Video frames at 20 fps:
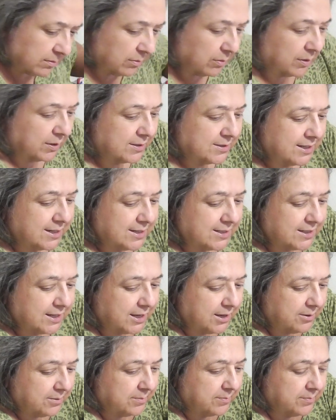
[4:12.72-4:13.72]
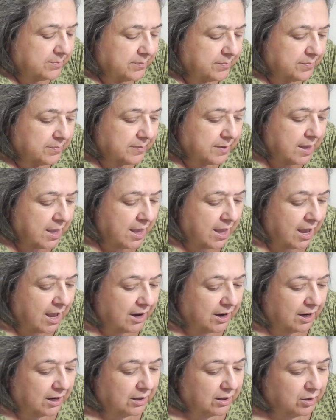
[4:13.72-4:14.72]
What does that say?
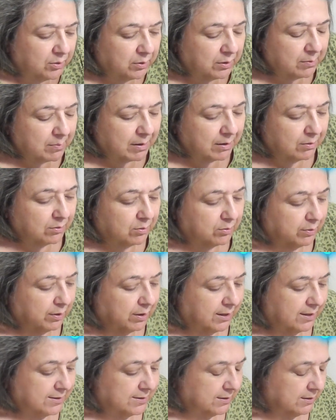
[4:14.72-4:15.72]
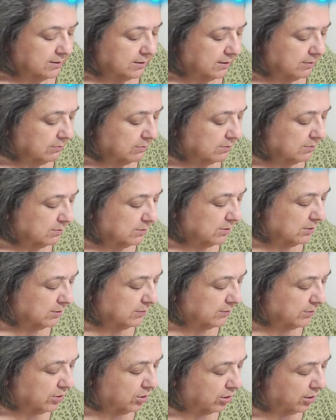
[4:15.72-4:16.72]
I got liquid in my drink because it was
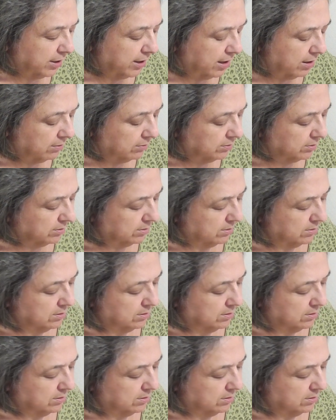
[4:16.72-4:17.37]
thawed out.